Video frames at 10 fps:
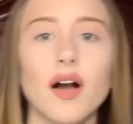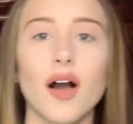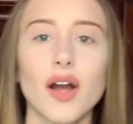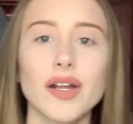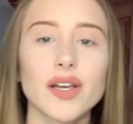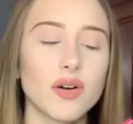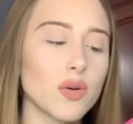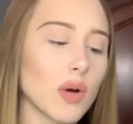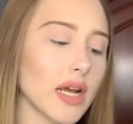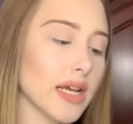Alrighty, going
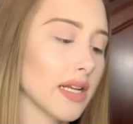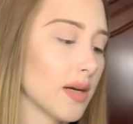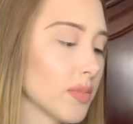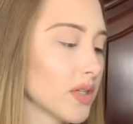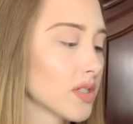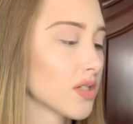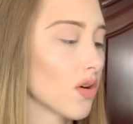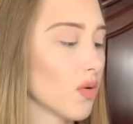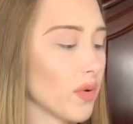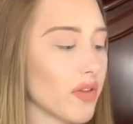right in, I'm going to
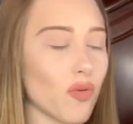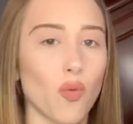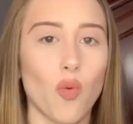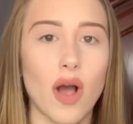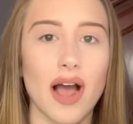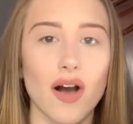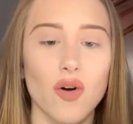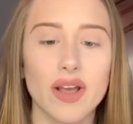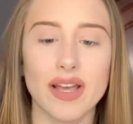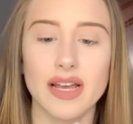start with Wow,
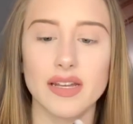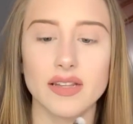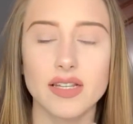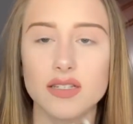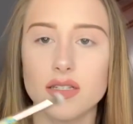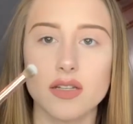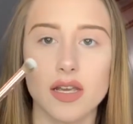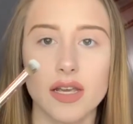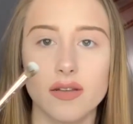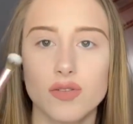and this is
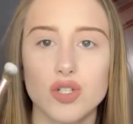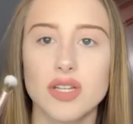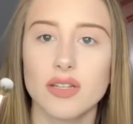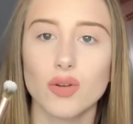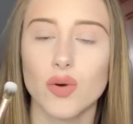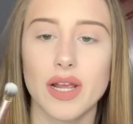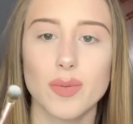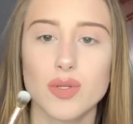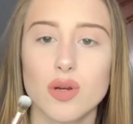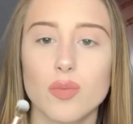again just a little
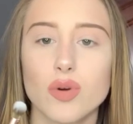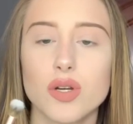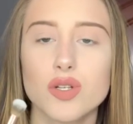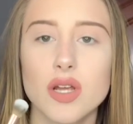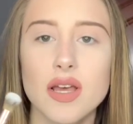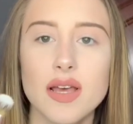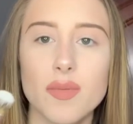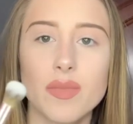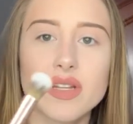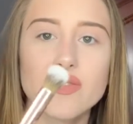Amazon brush,
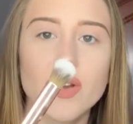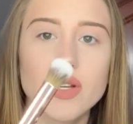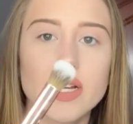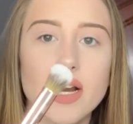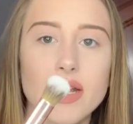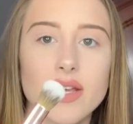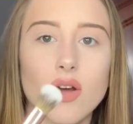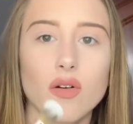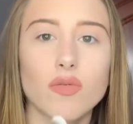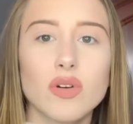but it's very tiny and
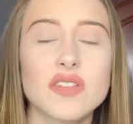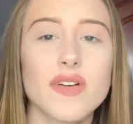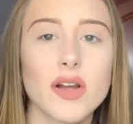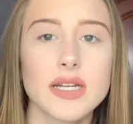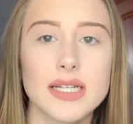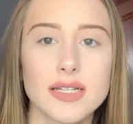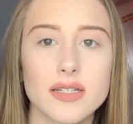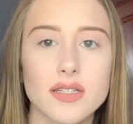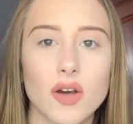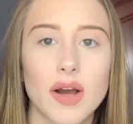oval. It's very
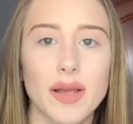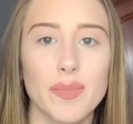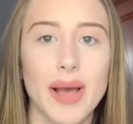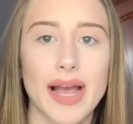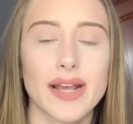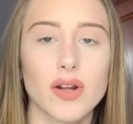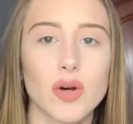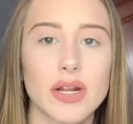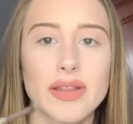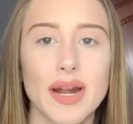dense, so I can pack it
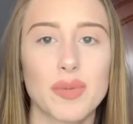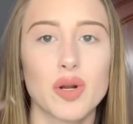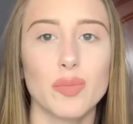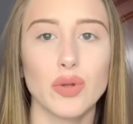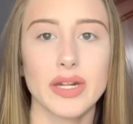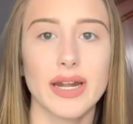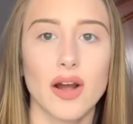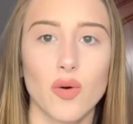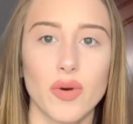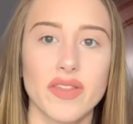on, and then I'm going to blend it
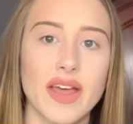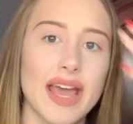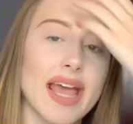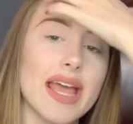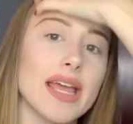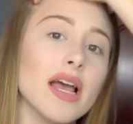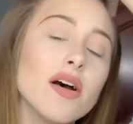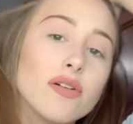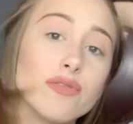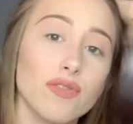out with a
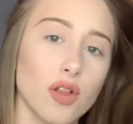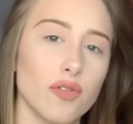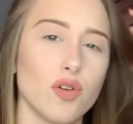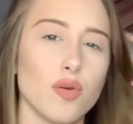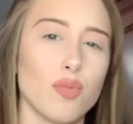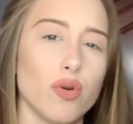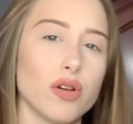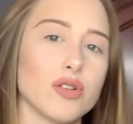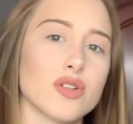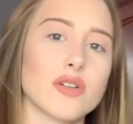fluffier
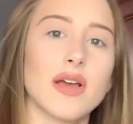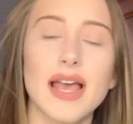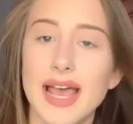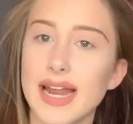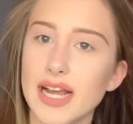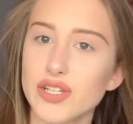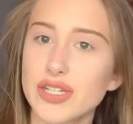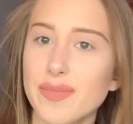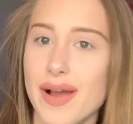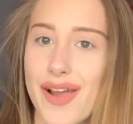brush. And I actually
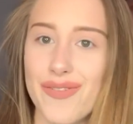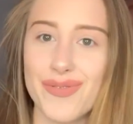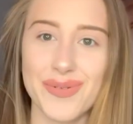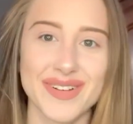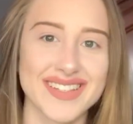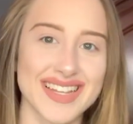did my hair for once.